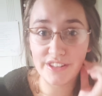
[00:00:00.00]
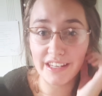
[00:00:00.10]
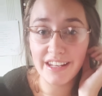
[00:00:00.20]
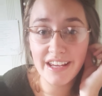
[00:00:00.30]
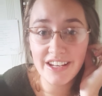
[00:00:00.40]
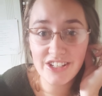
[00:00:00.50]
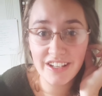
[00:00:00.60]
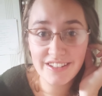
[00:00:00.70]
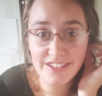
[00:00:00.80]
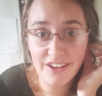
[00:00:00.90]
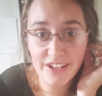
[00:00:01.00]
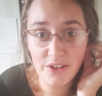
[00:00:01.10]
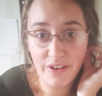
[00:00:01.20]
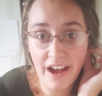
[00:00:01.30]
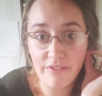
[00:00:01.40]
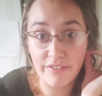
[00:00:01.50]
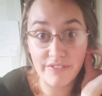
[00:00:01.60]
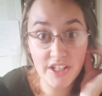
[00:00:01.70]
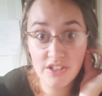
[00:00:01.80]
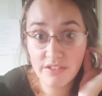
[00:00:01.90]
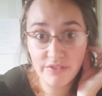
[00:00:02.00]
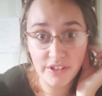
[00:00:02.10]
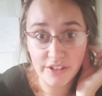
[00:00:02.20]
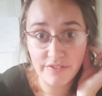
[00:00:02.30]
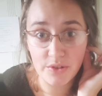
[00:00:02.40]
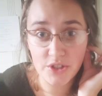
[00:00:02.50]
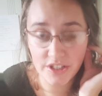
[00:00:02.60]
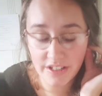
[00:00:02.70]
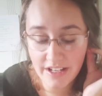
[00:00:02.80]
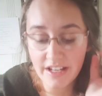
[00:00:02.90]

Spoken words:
then chances are you don't have a vision for your future.